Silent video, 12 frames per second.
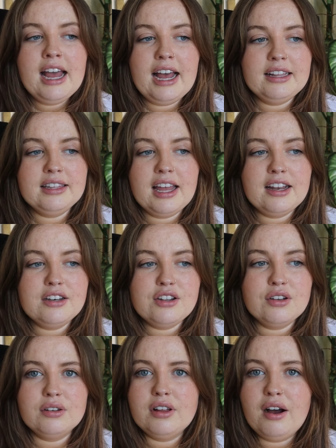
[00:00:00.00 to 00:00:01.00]
And then
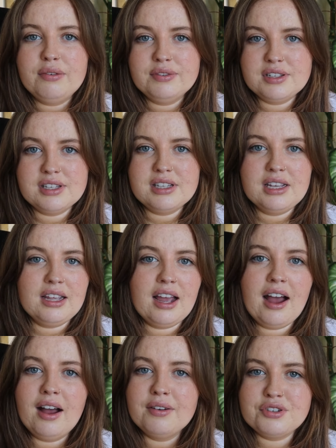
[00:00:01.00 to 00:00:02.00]
you'll often see
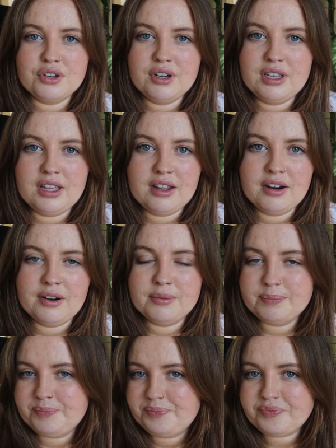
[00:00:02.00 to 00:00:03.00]
after a
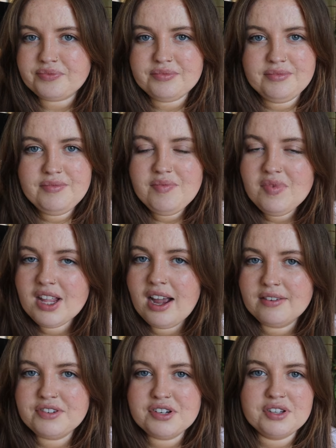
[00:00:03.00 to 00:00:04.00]
year,
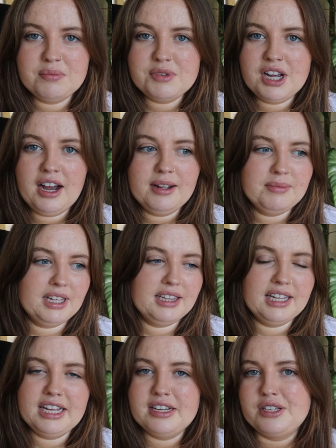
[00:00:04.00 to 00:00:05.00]
after some time,
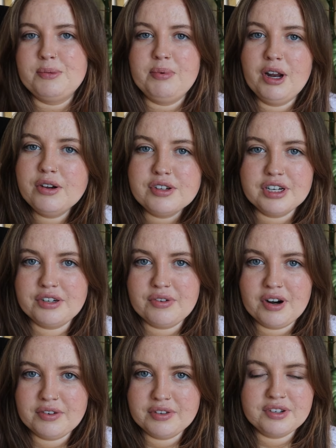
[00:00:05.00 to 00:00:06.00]
then they explode in
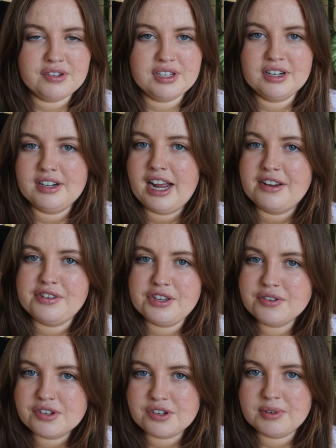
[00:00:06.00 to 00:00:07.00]
growth because they're now
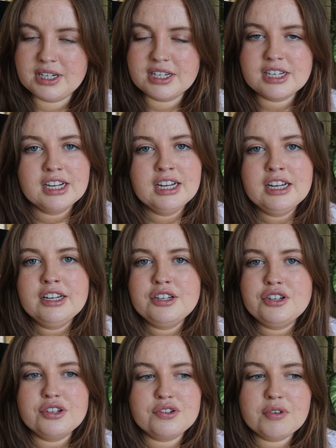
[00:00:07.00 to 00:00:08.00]
used to it.
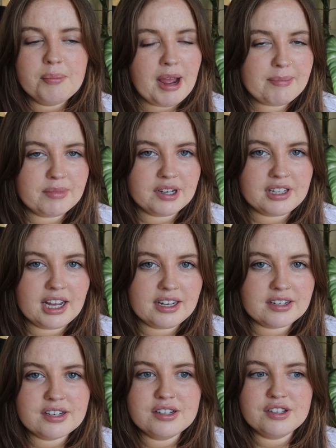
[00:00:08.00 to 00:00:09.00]
Just remember
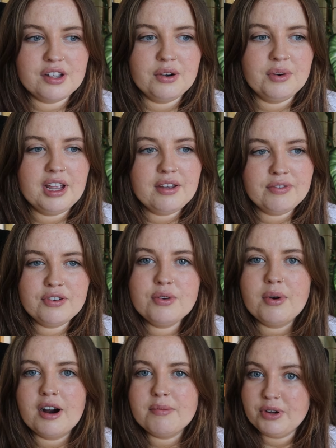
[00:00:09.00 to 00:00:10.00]
that. So if
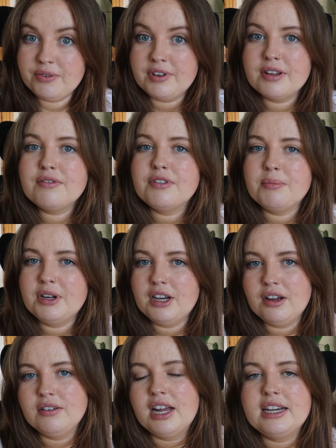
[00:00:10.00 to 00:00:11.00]
you are moving from a
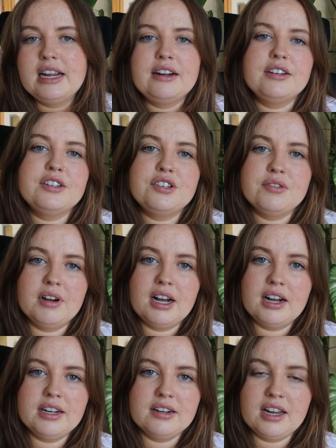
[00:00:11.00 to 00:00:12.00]
low light area to a
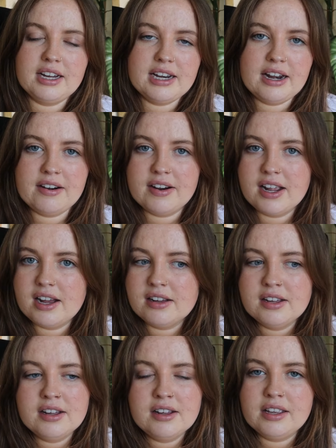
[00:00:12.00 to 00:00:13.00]
higher light
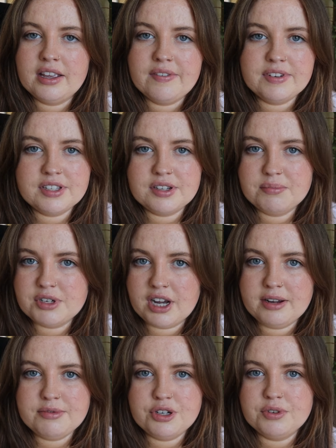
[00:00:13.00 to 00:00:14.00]
area, give it some
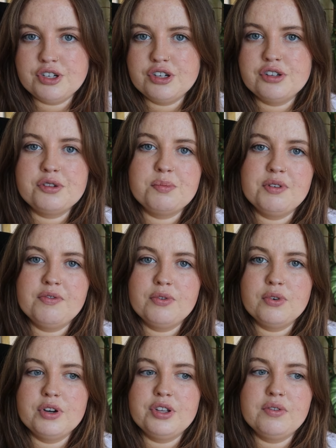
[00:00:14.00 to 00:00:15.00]
time to adjust
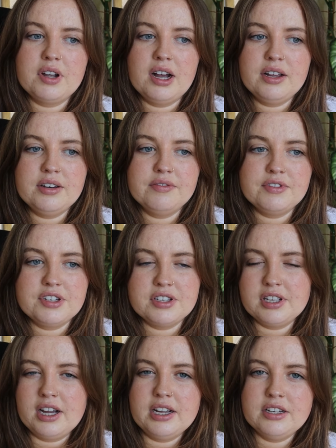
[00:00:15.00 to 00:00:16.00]
before you kind of
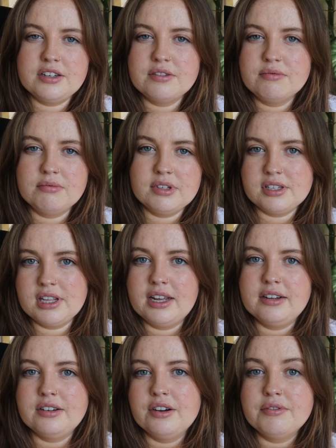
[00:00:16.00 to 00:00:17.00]
decide, was
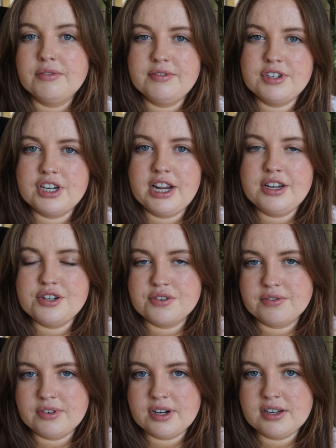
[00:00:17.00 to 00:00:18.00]
that enough of a change
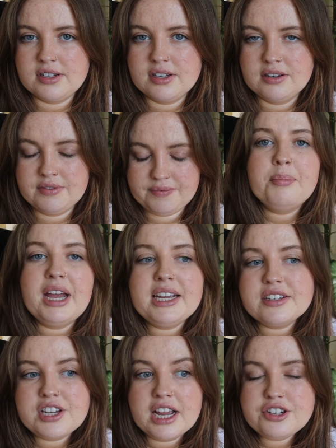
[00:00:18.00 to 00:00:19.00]
for it?
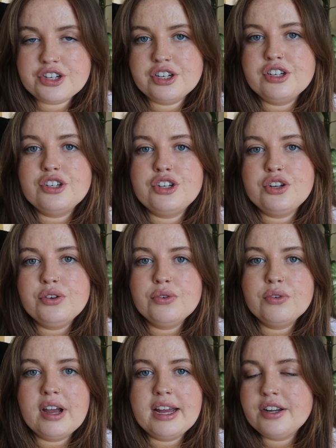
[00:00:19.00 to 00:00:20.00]
Pay attention
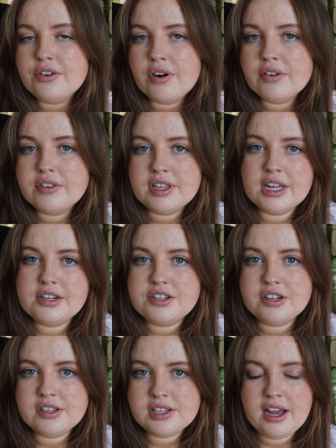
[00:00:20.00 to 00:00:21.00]
to any growth that it
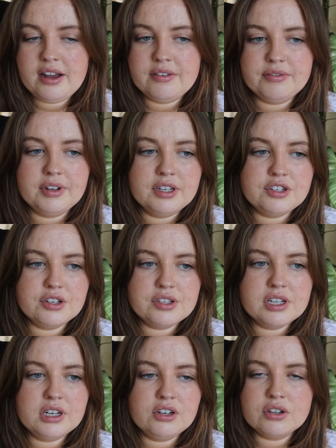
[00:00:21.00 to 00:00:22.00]
does have.
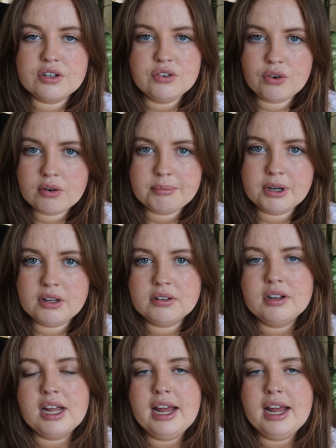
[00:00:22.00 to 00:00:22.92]
Does it look normal?